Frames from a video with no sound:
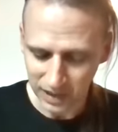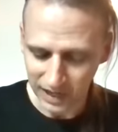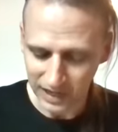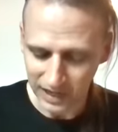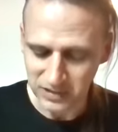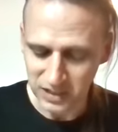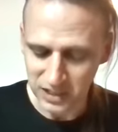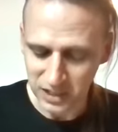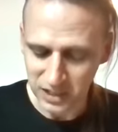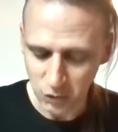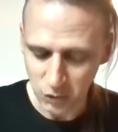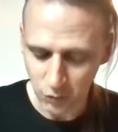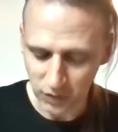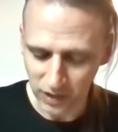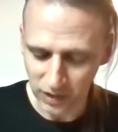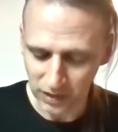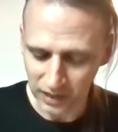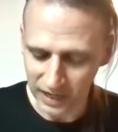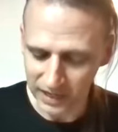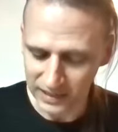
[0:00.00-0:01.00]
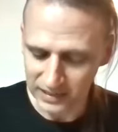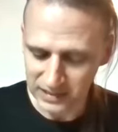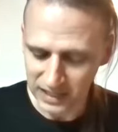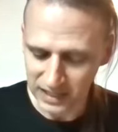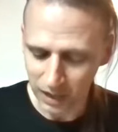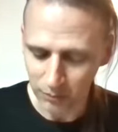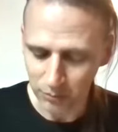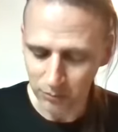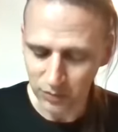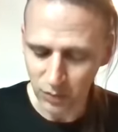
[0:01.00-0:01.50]
as each realized
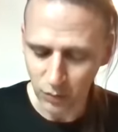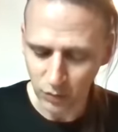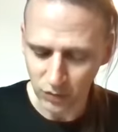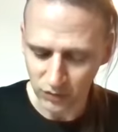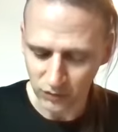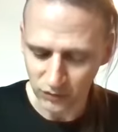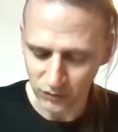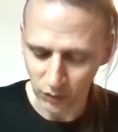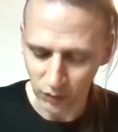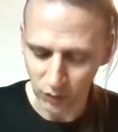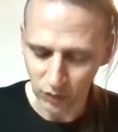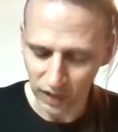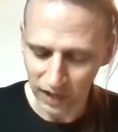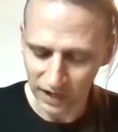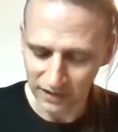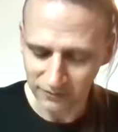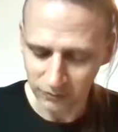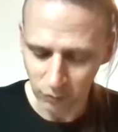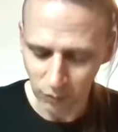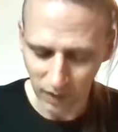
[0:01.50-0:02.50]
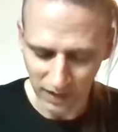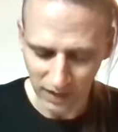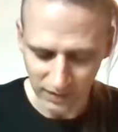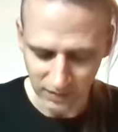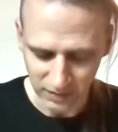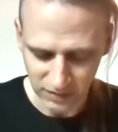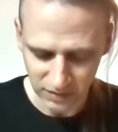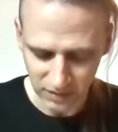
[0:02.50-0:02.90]
how beautiful life was,